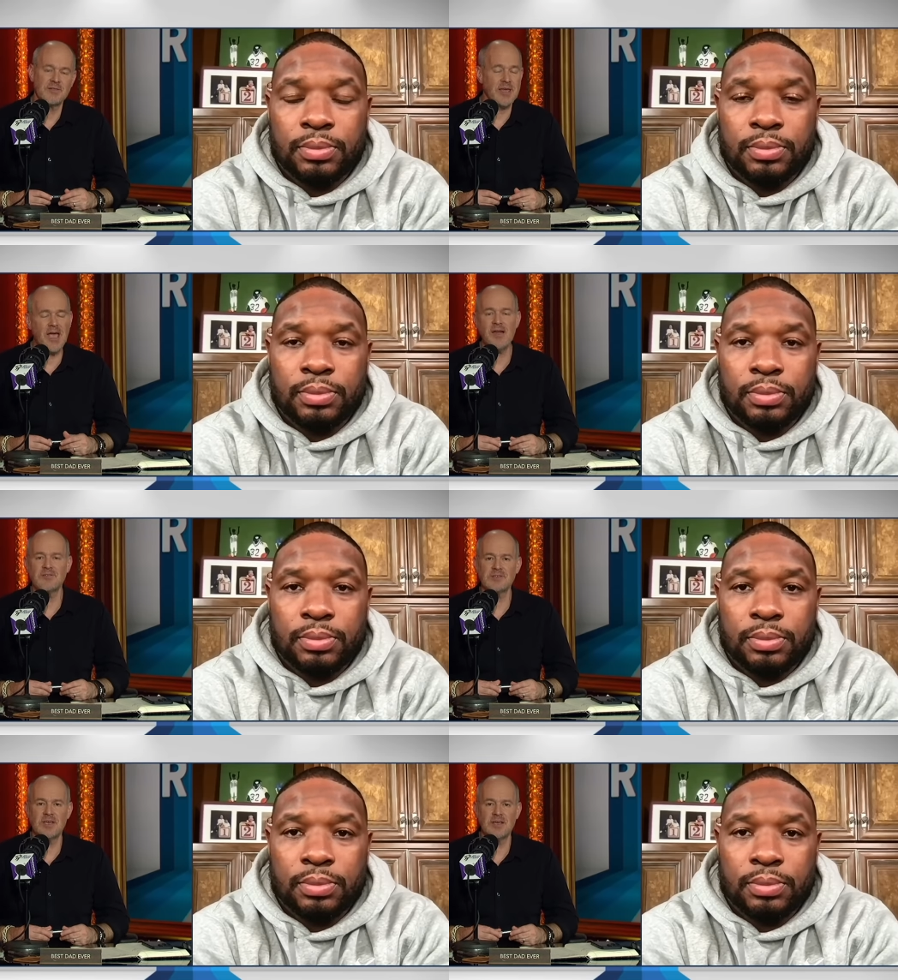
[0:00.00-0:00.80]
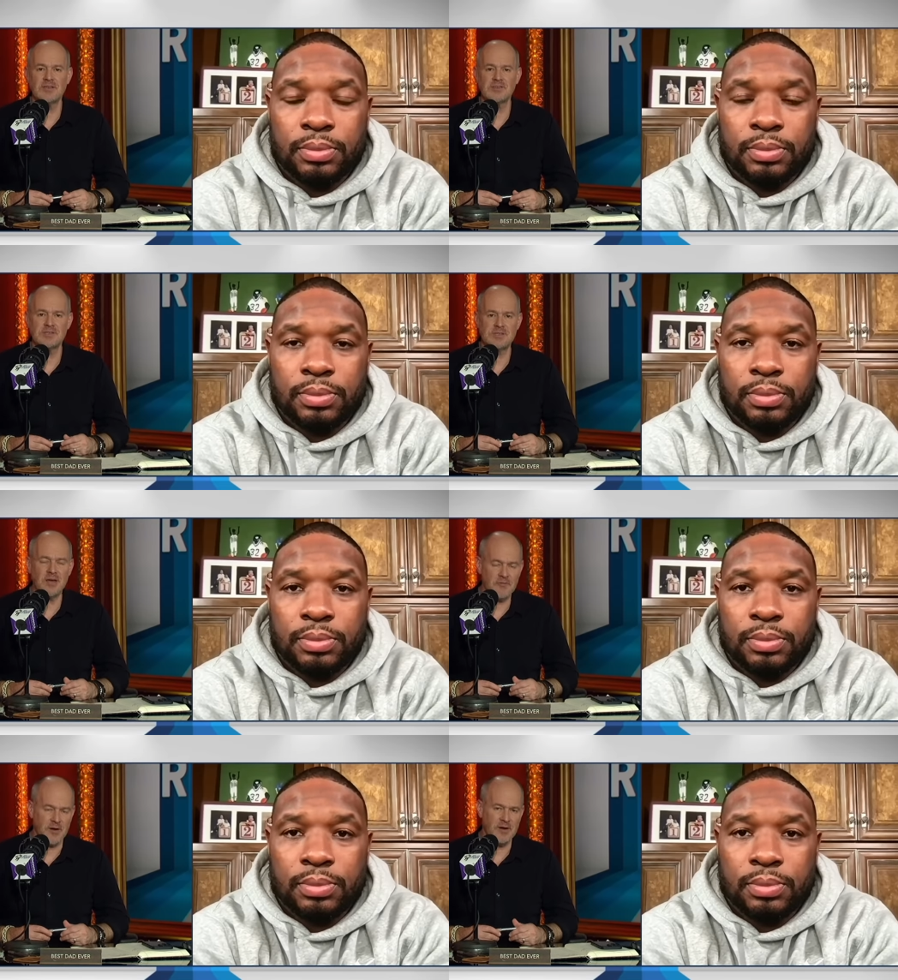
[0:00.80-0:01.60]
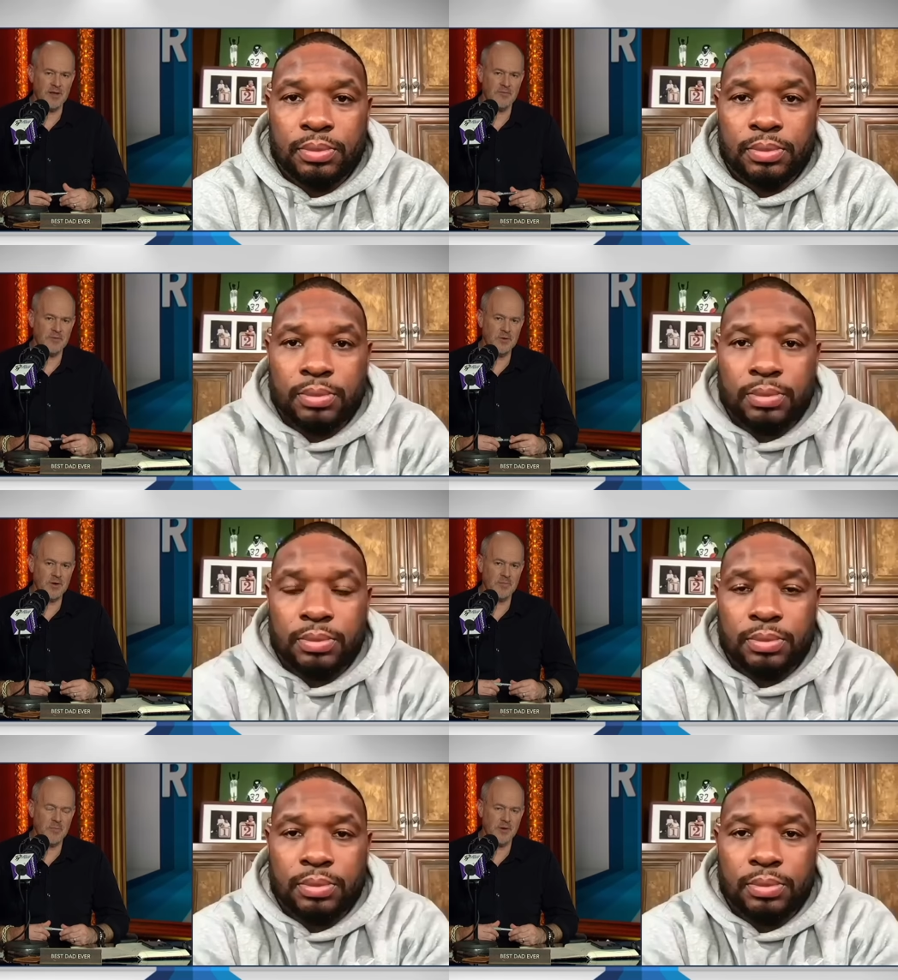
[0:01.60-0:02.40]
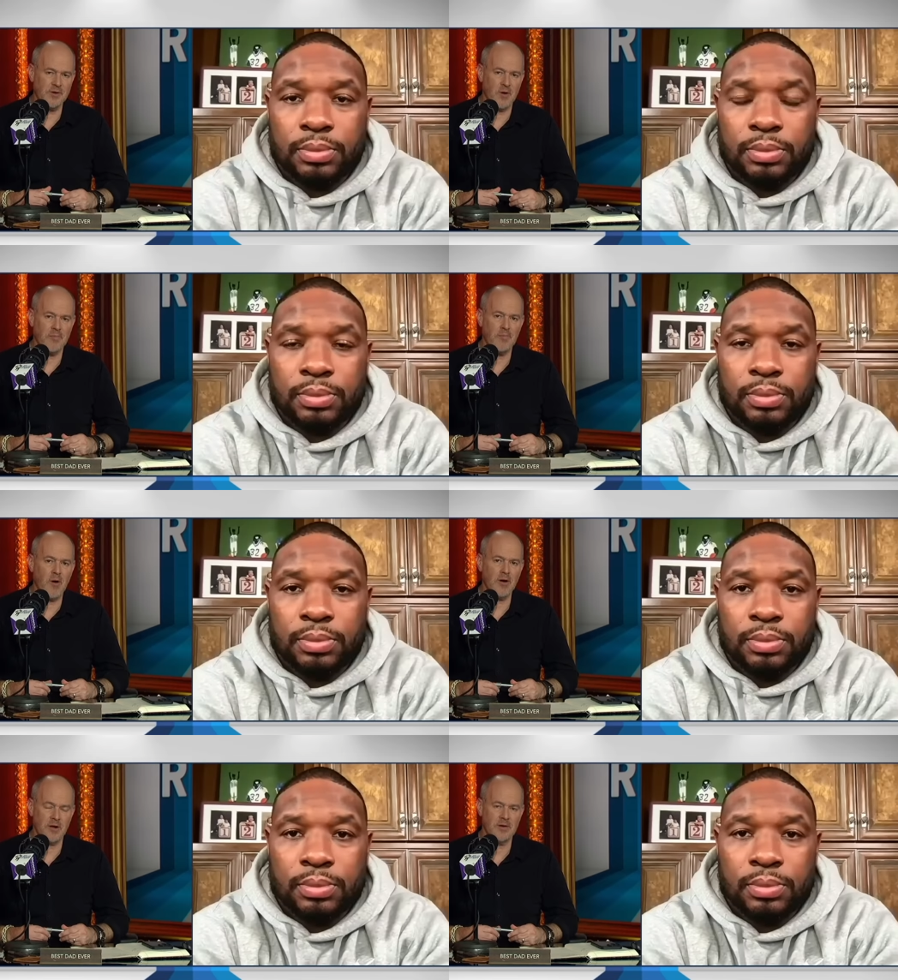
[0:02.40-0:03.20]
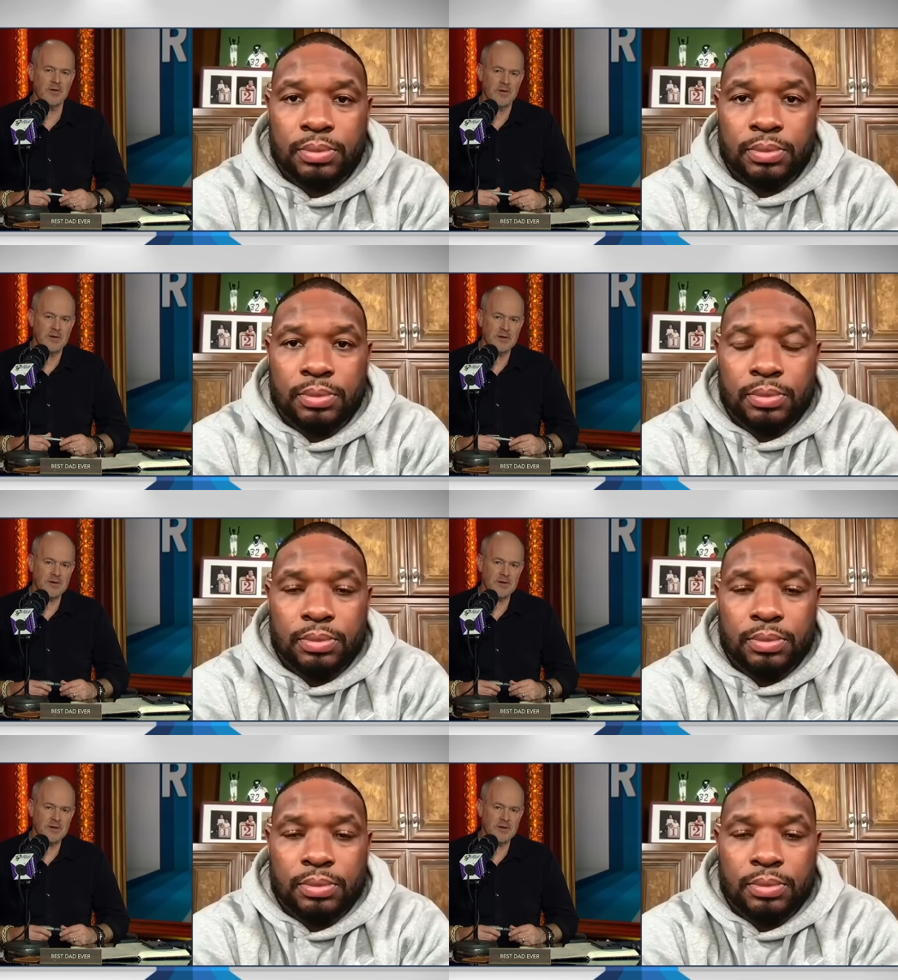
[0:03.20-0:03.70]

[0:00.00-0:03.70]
Speaker 1: The A F C is different. If you could put your marker